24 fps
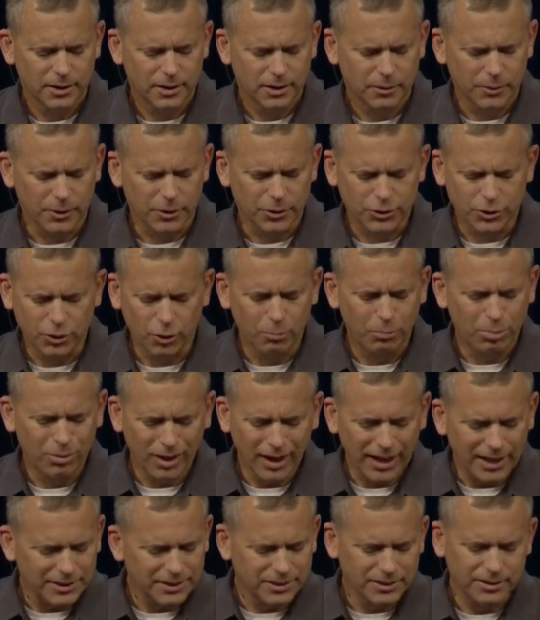We are so
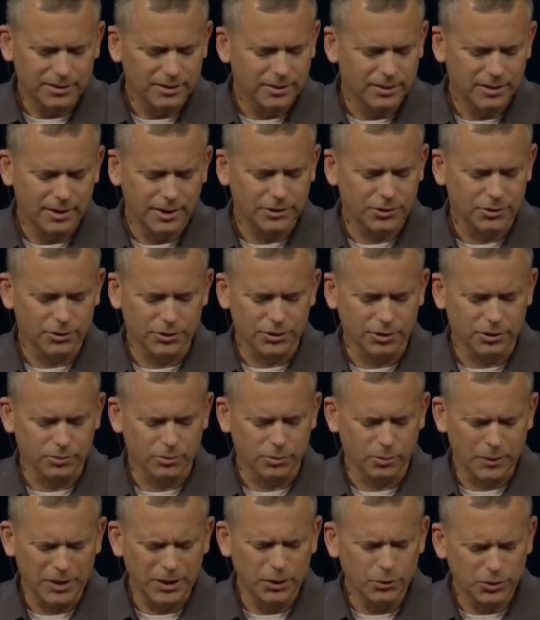blessed as your
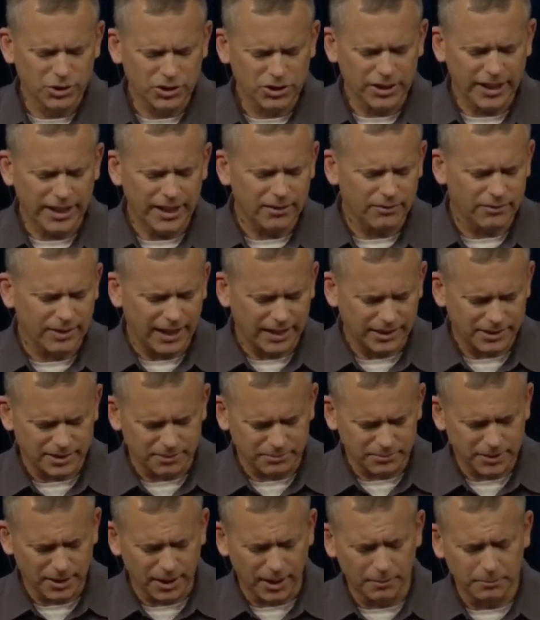children. We lose sight of that
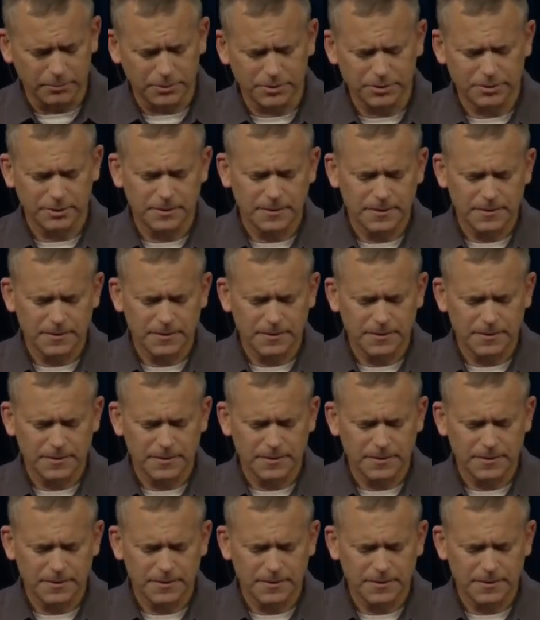sometimes.